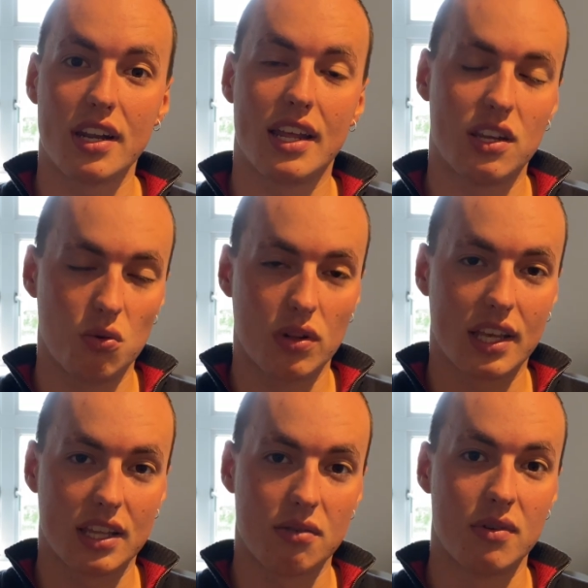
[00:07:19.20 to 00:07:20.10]
in, and you will
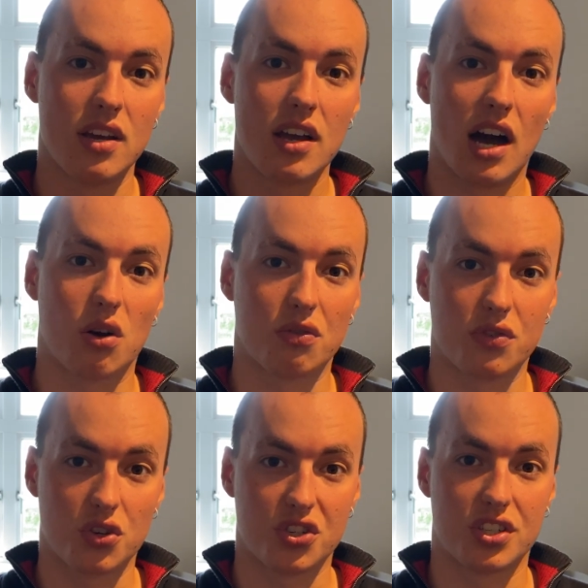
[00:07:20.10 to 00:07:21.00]
get them out of
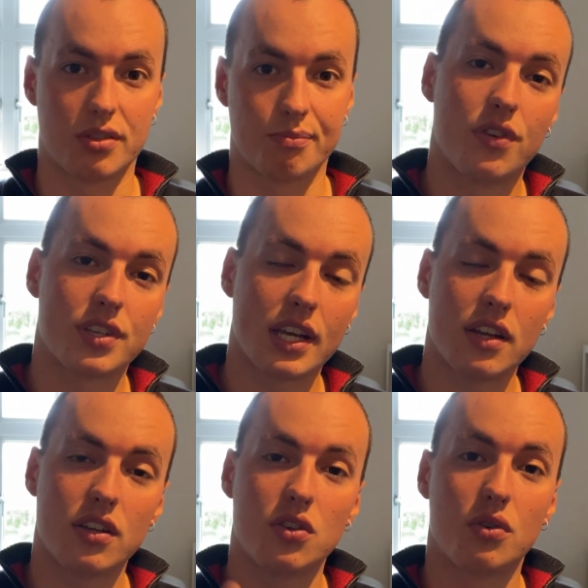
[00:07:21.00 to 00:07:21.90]
your system.
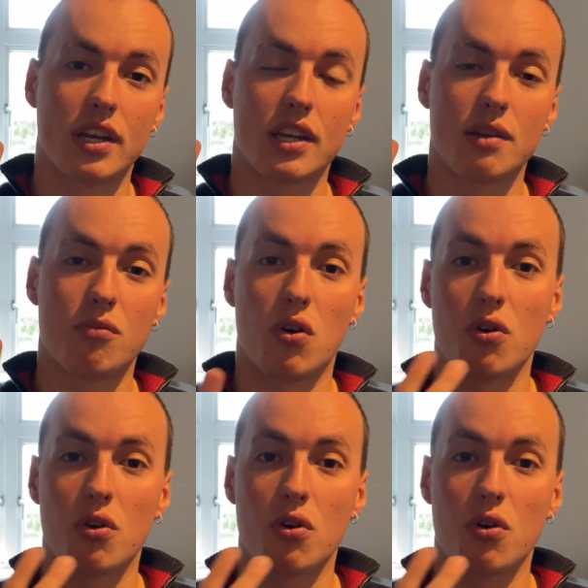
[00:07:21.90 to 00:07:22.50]
Second, you can get more